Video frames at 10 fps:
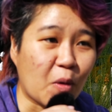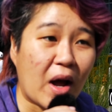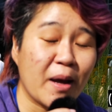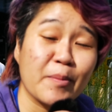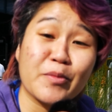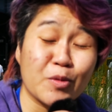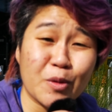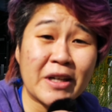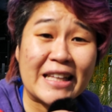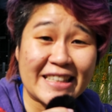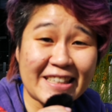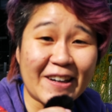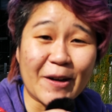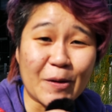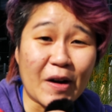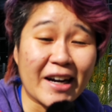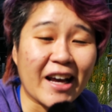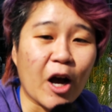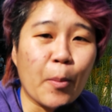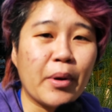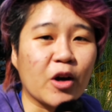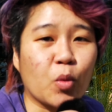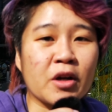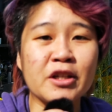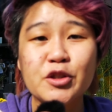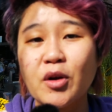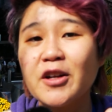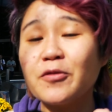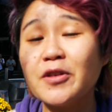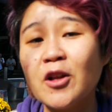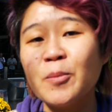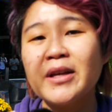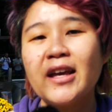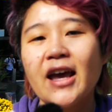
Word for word: so I am really tired right now, but we're gonna try to film